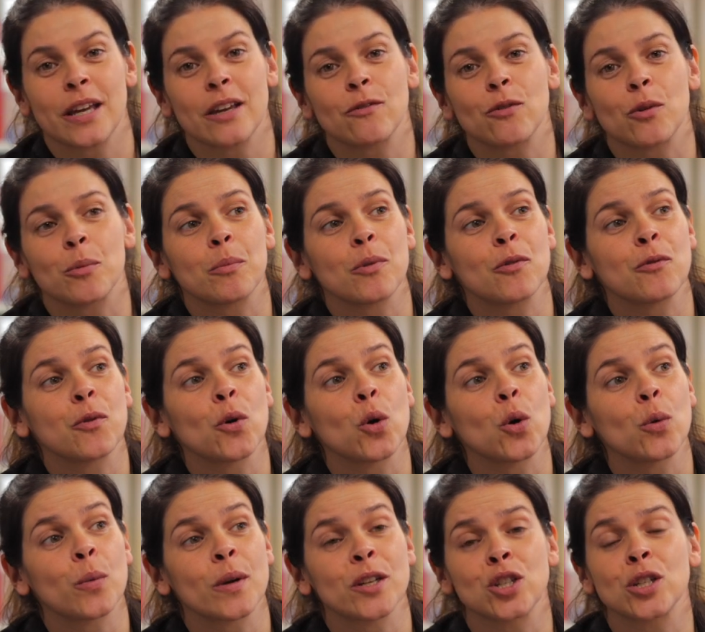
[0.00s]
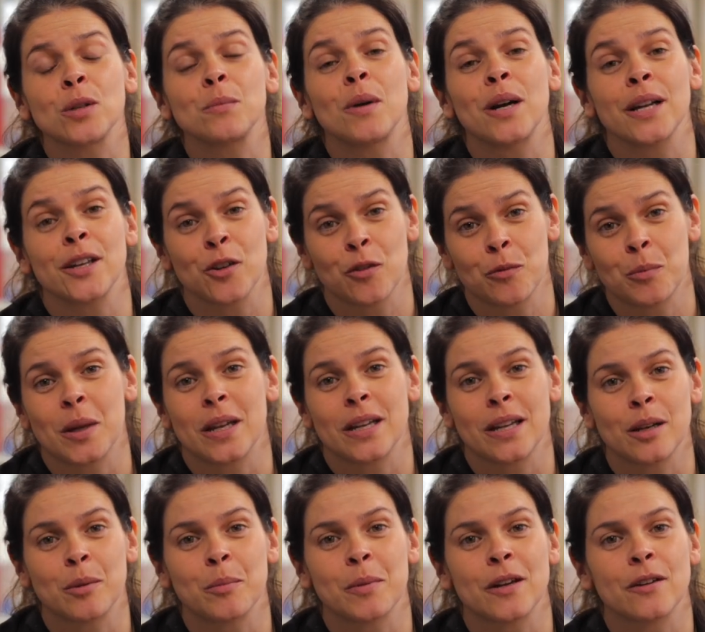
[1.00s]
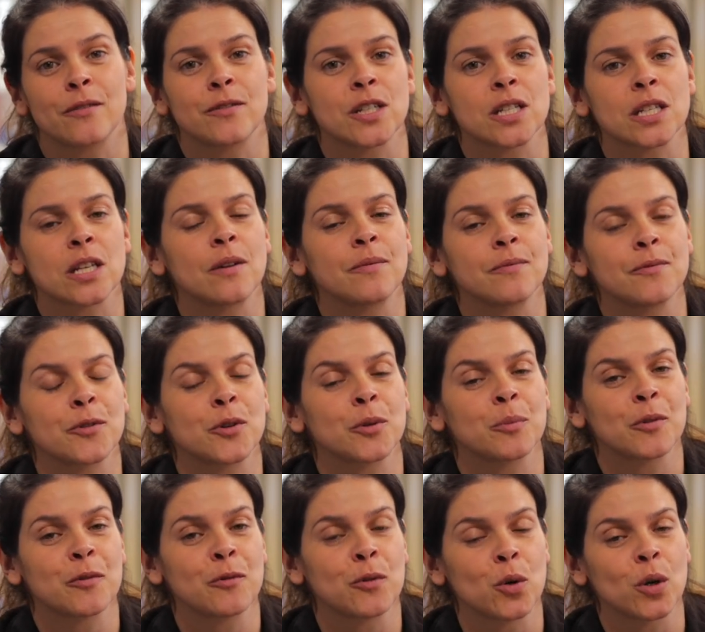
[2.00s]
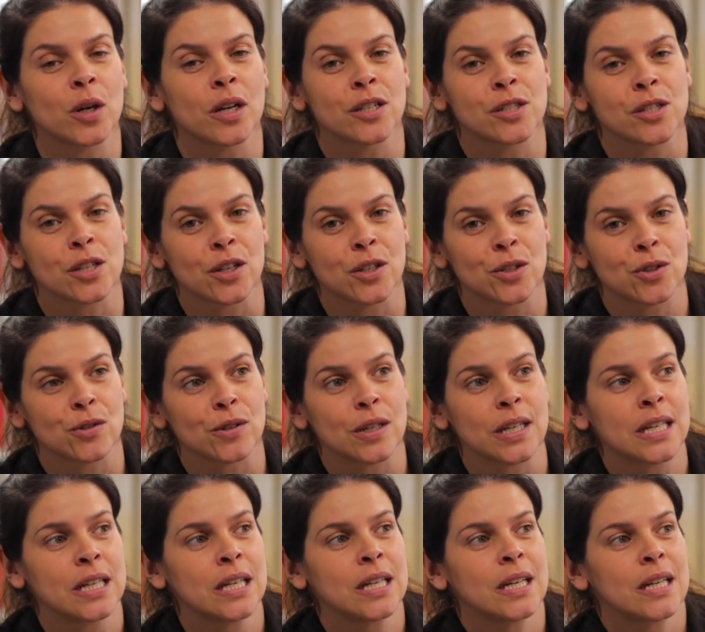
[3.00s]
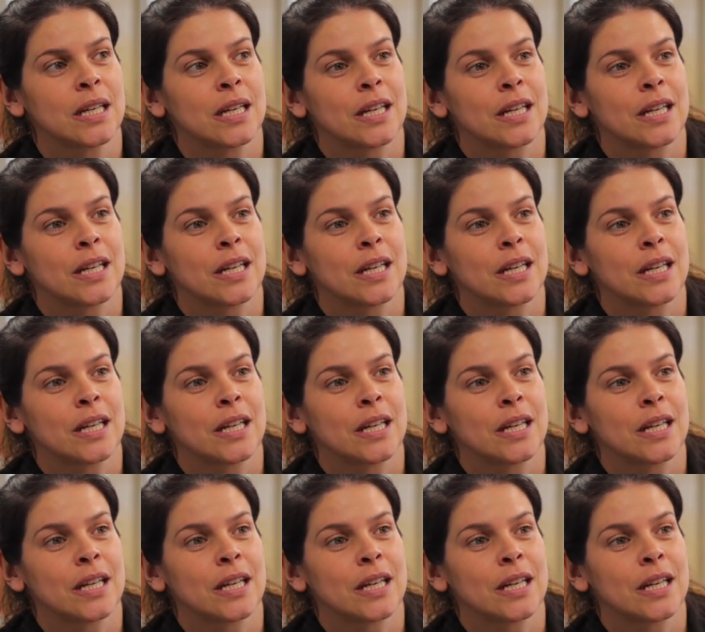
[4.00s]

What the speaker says: Even before, when she might have been in a bit of discomfort before her surgery,